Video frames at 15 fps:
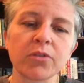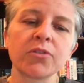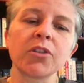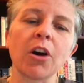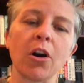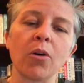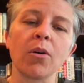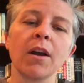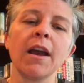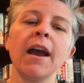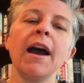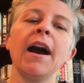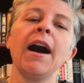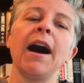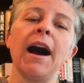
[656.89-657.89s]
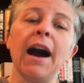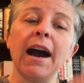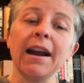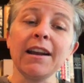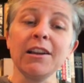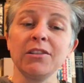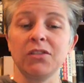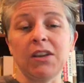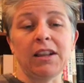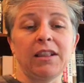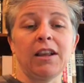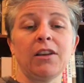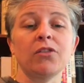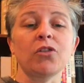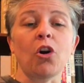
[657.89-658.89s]
So I set
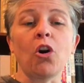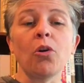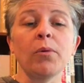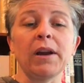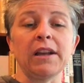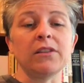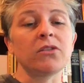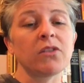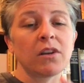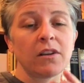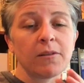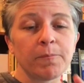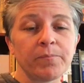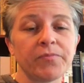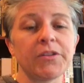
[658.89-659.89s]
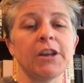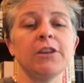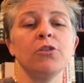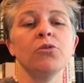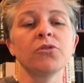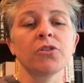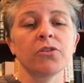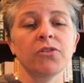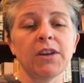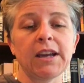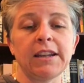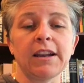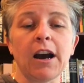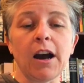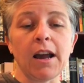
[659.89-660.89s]
this always to users
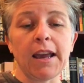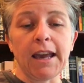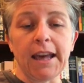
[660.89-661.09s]
cannot